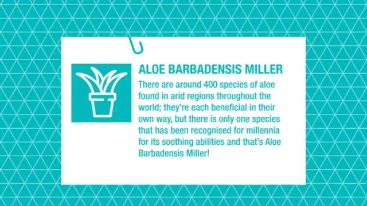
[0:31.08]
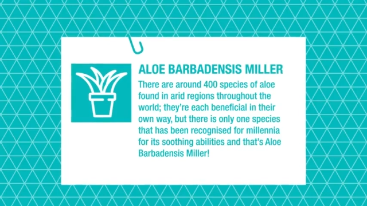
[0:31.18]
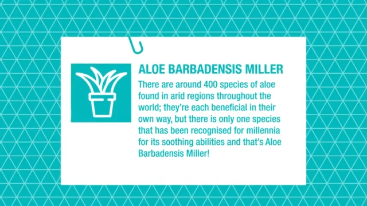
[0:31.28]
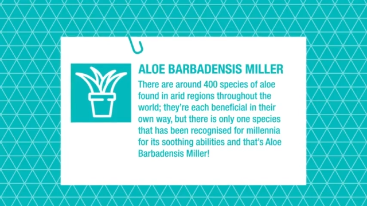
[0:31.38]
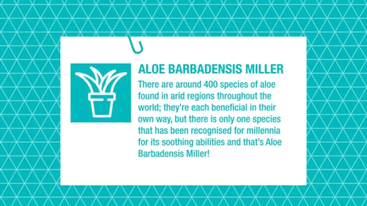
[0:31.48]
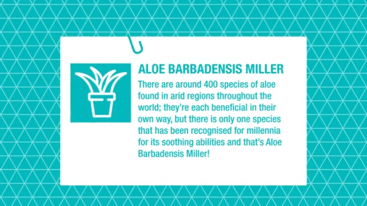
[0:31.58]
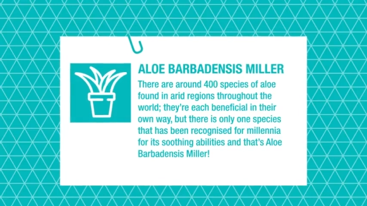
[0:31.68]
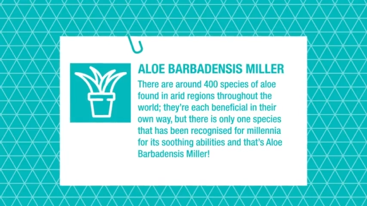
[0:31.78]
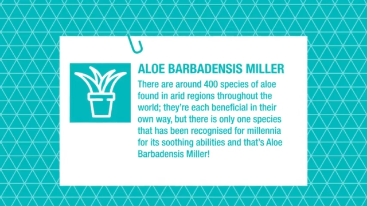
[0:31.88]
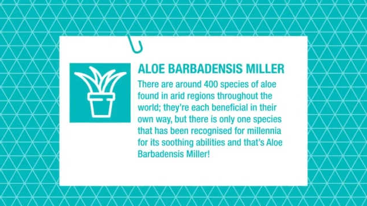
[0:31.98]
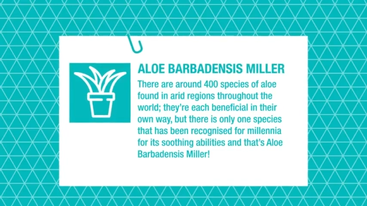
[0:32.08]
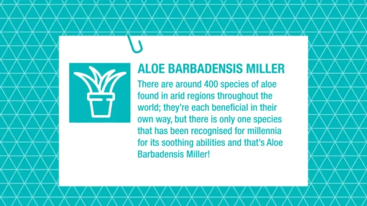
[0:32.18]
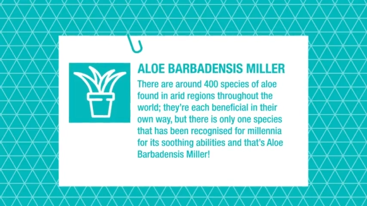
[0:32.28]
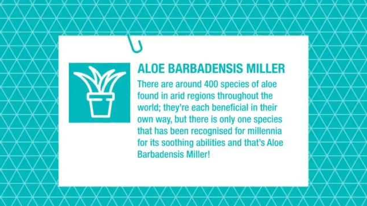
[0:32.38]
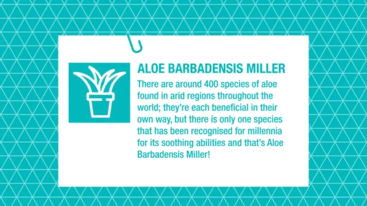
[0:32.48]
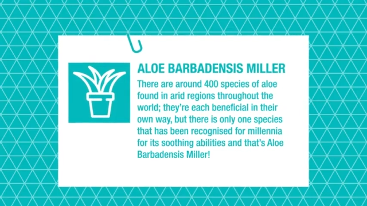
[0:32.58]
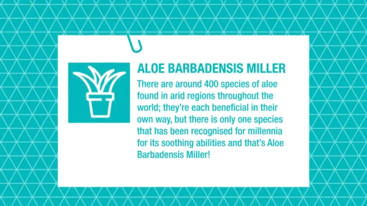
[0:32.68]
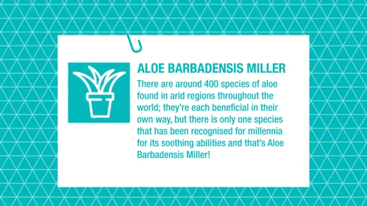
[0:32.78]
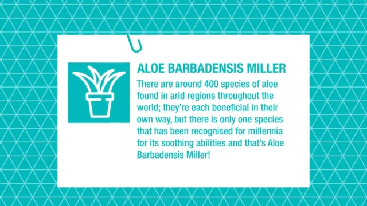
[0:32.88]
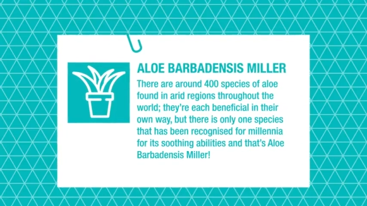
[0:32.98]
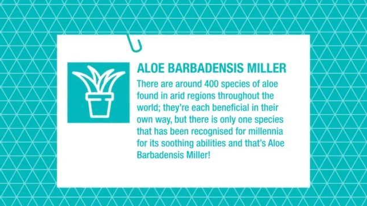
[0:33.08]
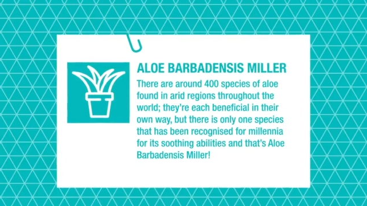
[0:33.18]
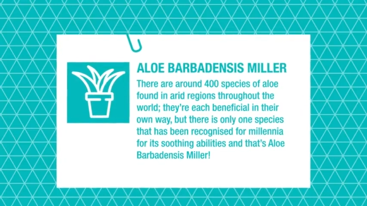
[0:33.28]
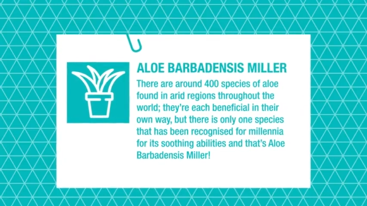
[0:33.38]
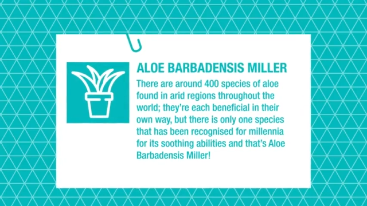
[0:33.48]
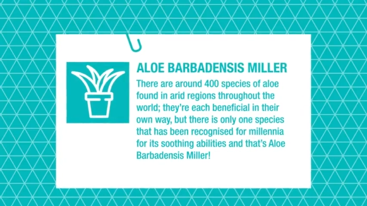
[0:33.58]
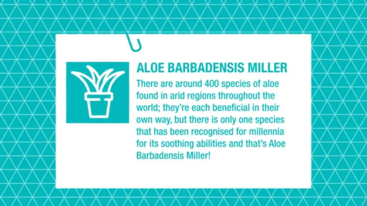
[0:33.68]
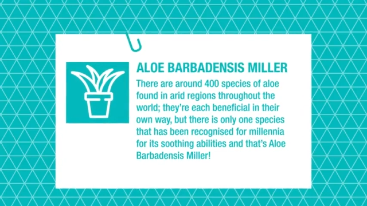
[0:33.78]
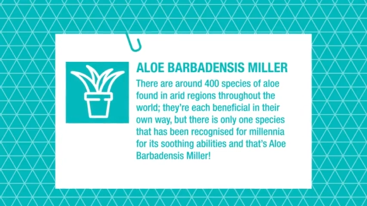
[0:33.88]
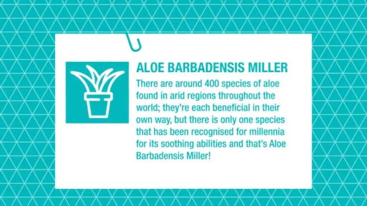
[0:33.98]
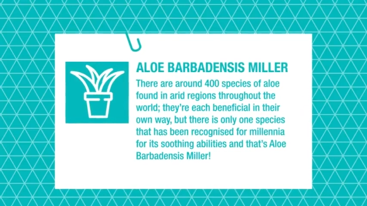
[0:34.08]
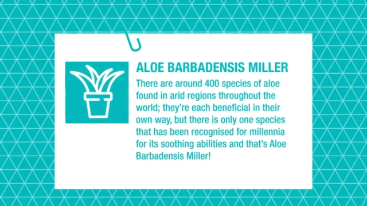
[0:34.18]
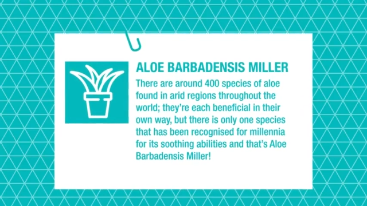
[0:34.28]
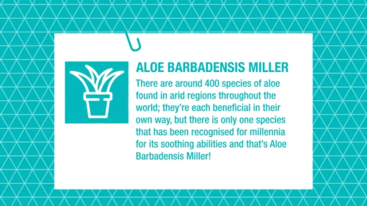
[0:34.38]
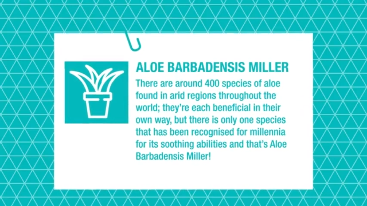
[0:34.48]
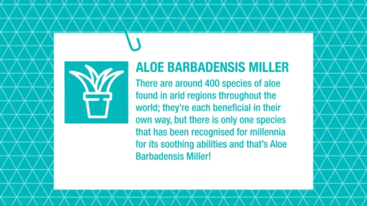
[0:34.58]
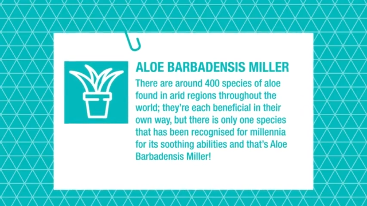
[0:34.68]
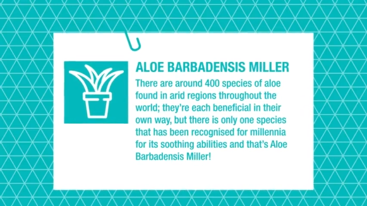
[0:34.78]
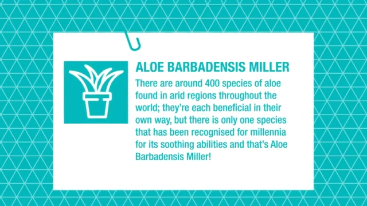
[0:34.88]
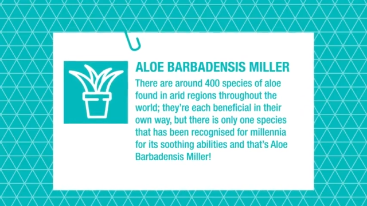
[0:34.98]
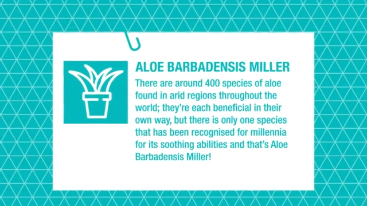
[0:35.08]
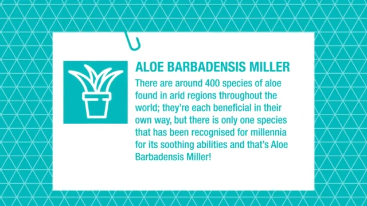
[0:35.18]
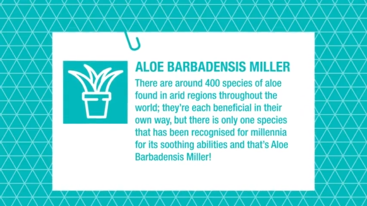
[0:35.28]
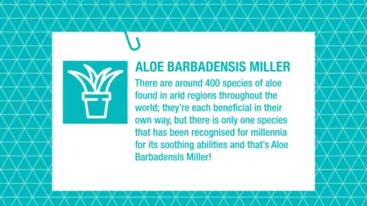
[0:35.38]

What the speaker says: Nobody's mouth can be seen.